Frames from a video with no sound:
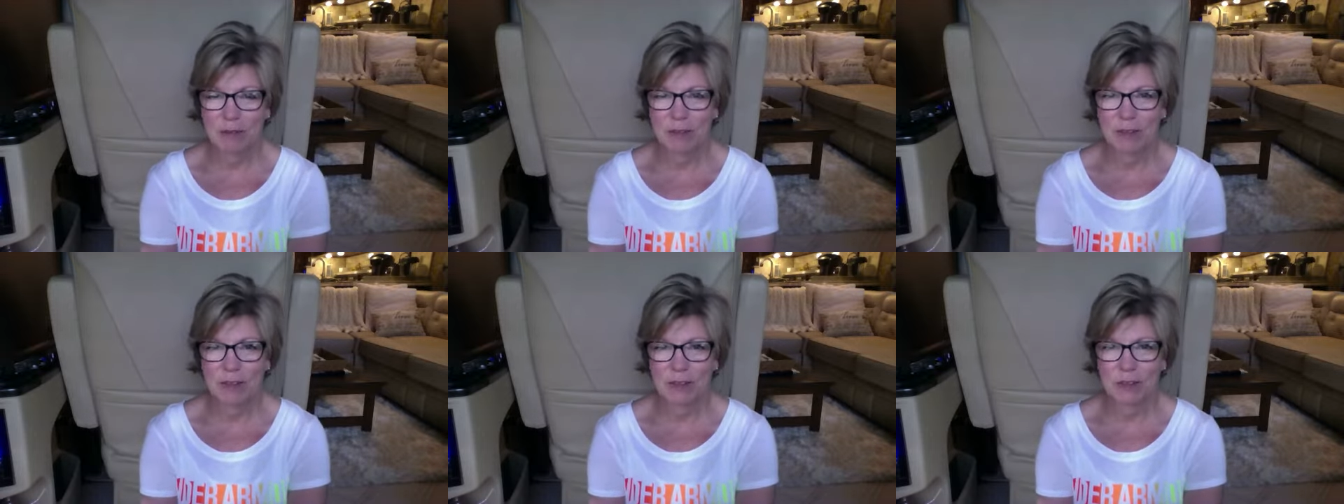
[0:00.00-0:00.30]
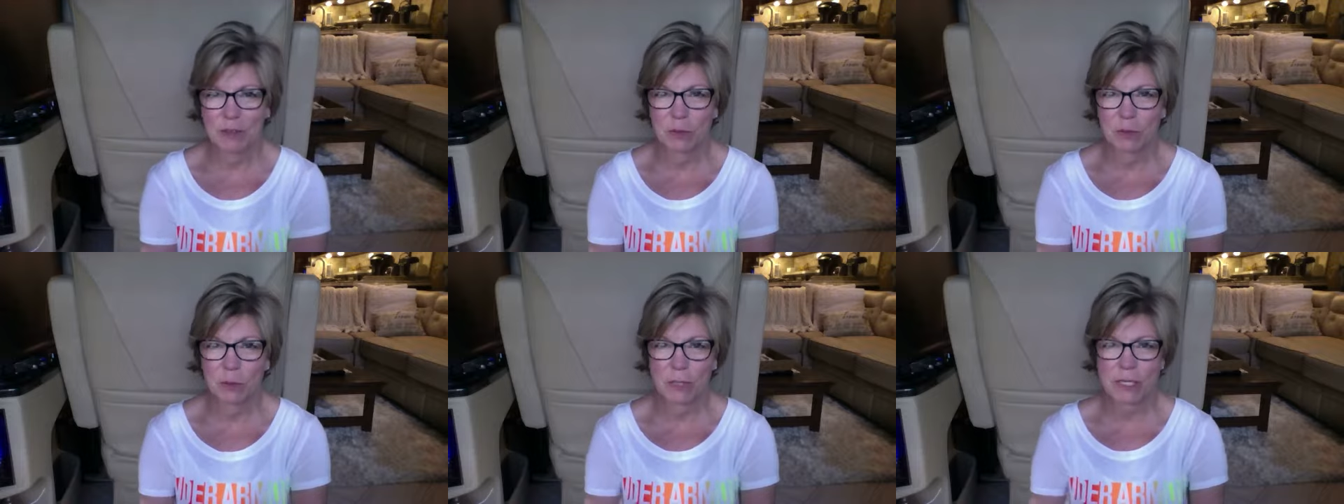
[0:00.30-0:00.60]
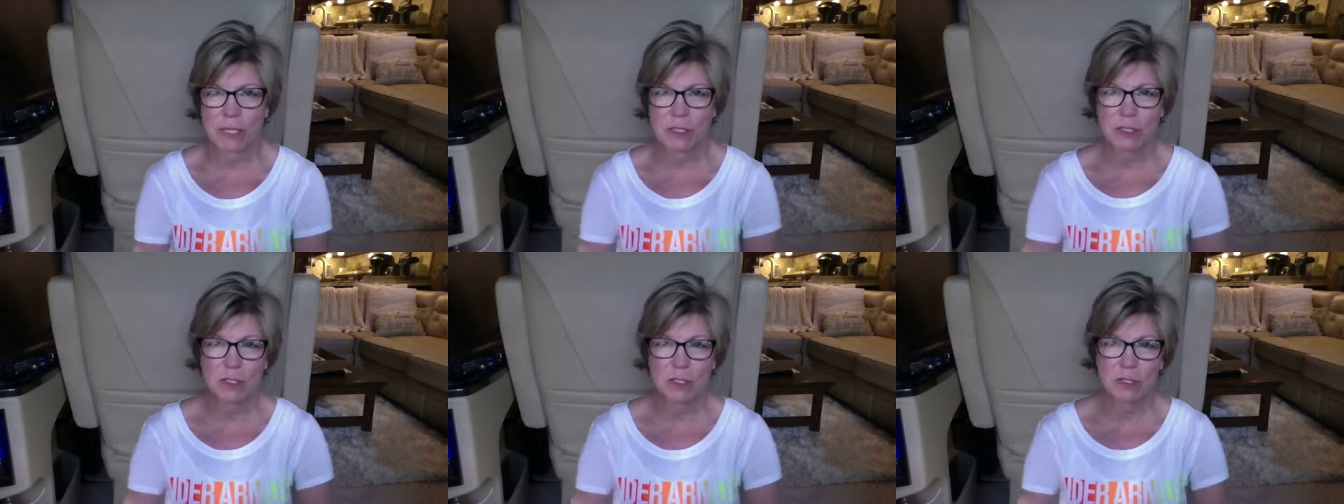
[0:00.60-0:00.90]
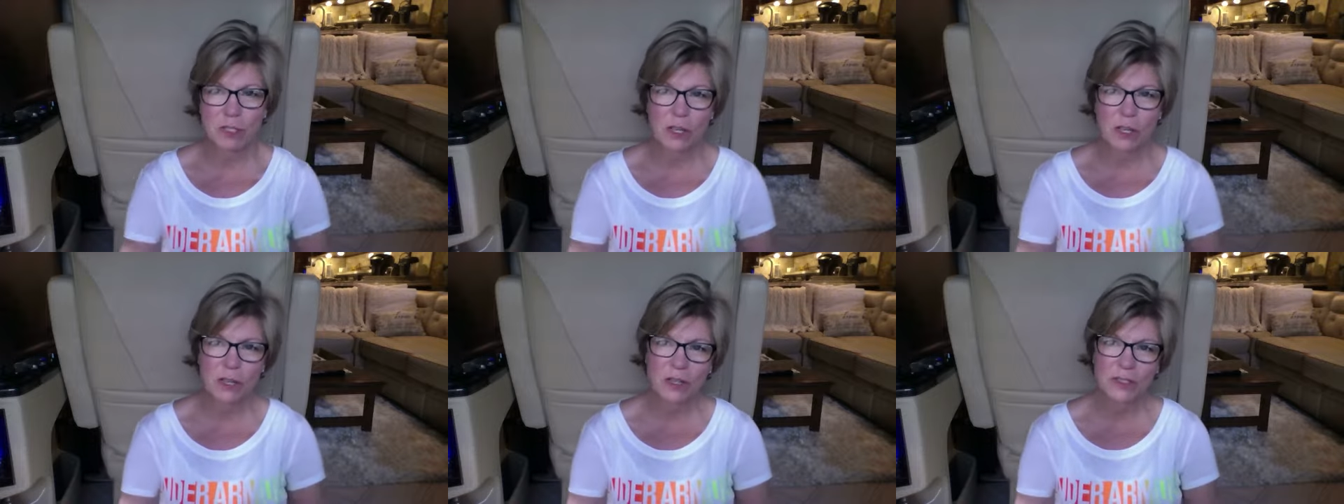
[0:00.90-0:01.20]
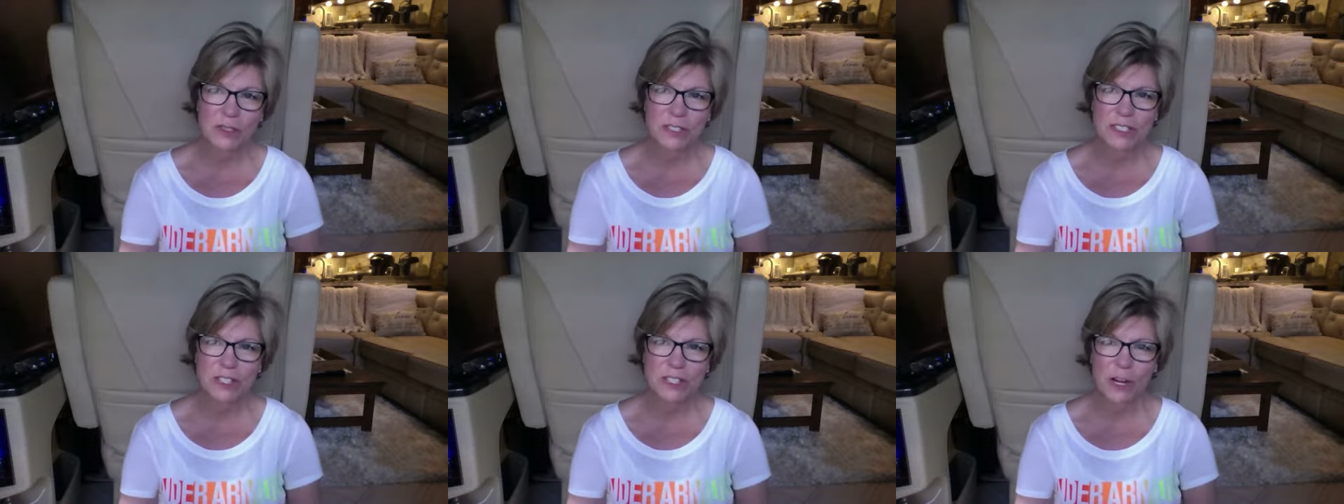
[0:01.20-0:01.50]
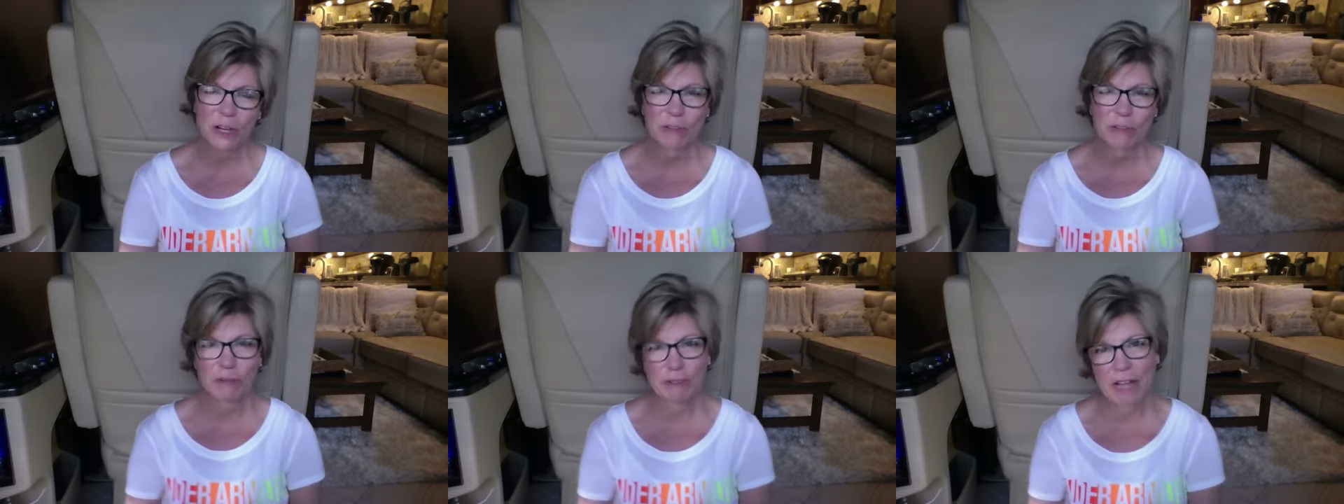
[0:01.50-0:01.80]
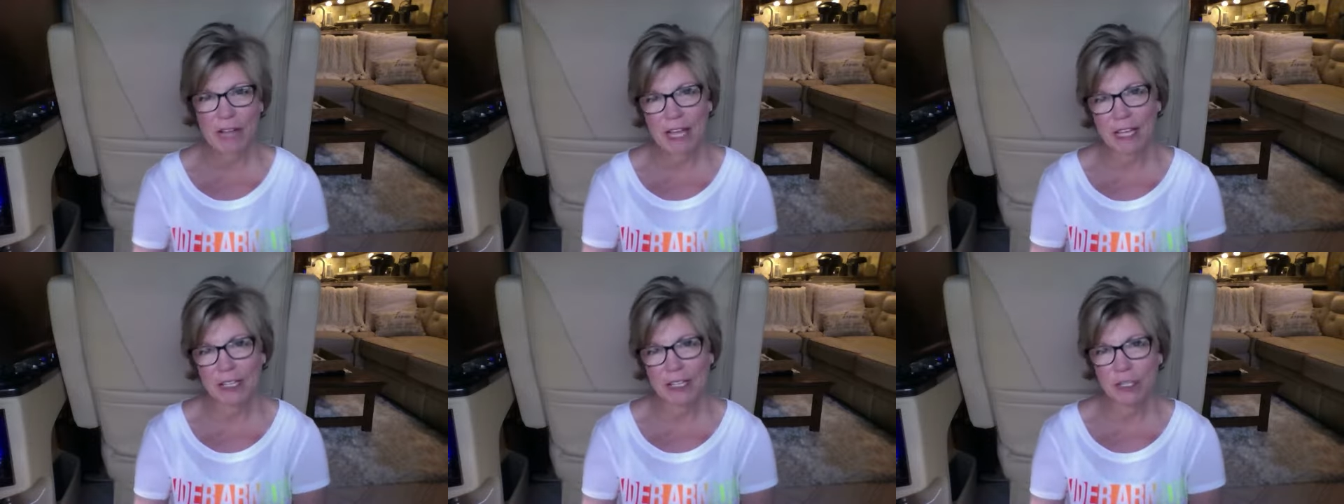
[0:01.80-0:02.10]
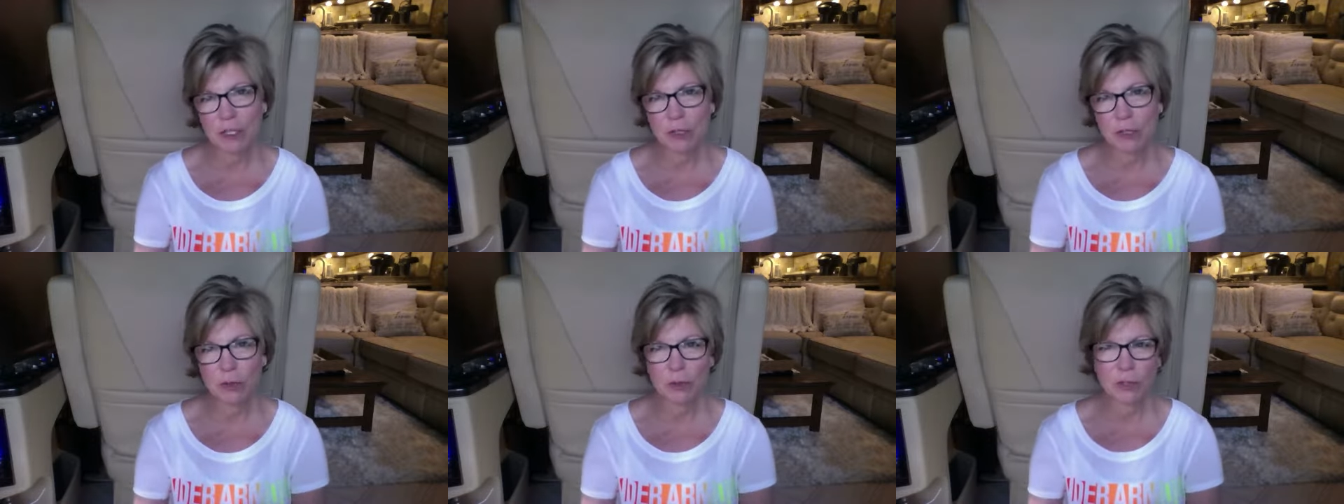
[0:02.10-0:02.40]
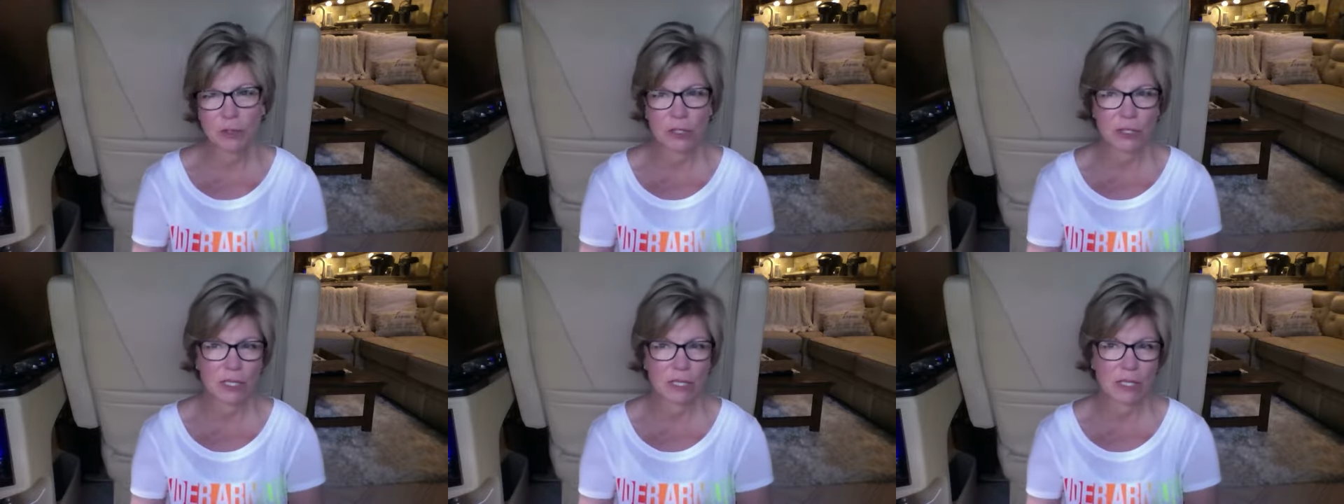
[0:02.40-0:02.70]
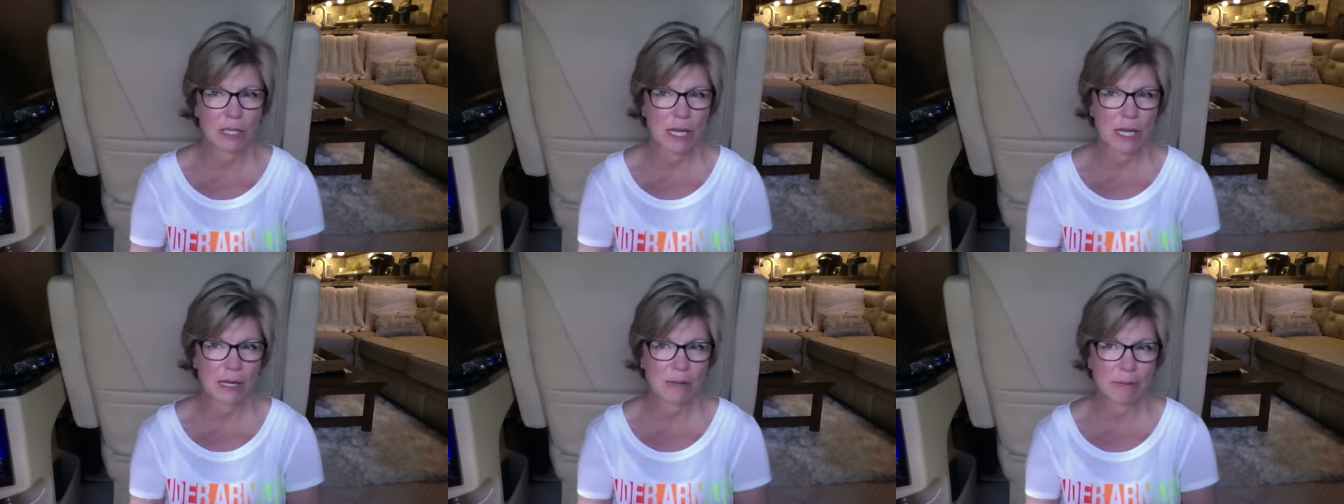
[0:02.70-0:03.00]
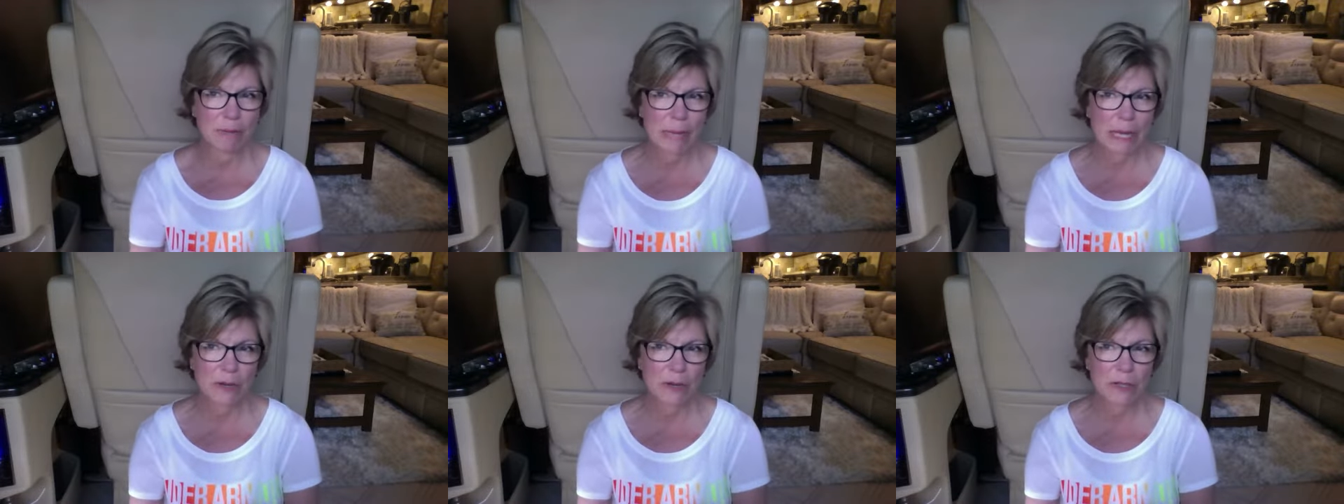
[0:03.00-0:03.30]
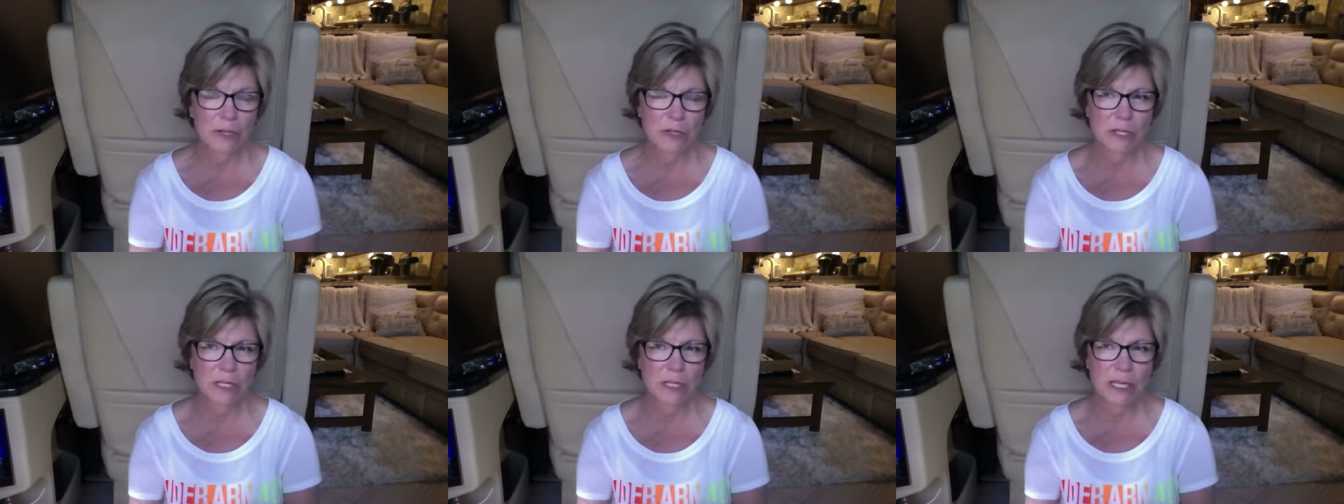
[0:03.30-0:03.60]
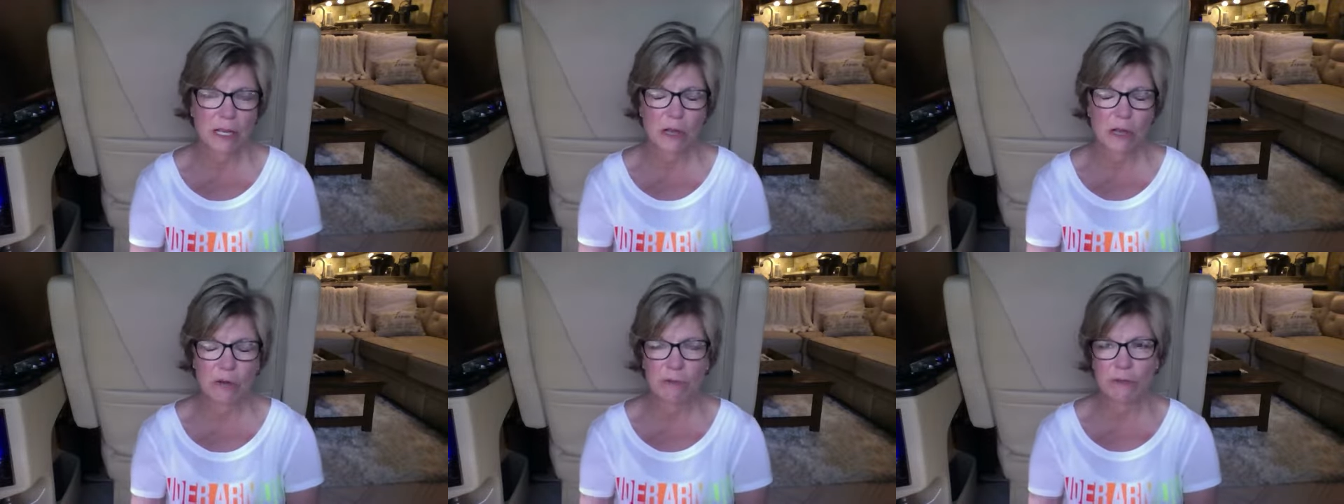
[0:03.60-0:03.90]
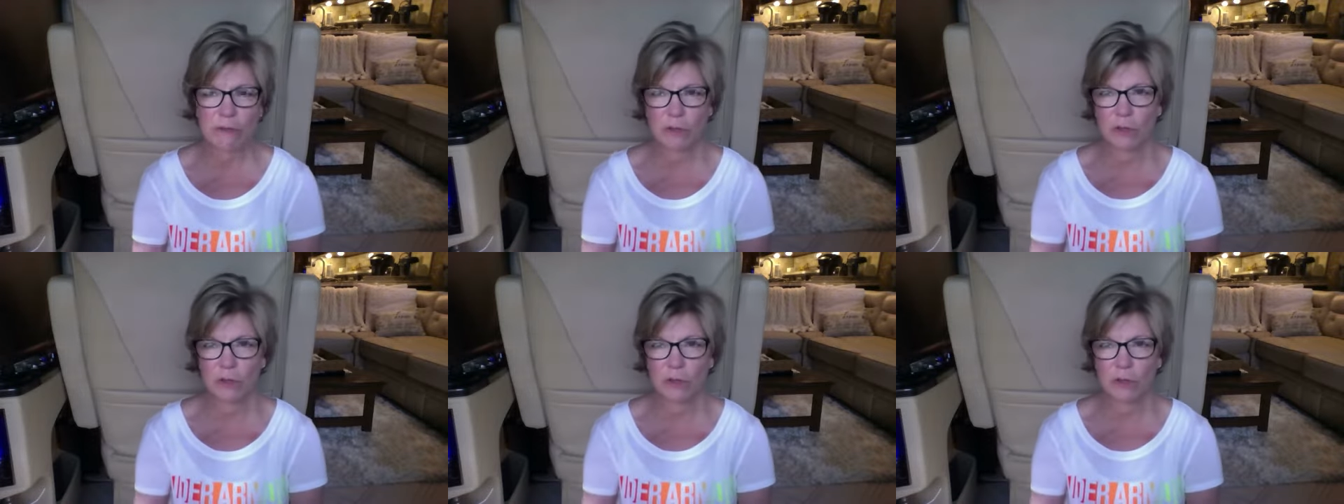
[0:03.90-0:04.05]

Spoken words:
The results are fun. You learn a lot about yourself.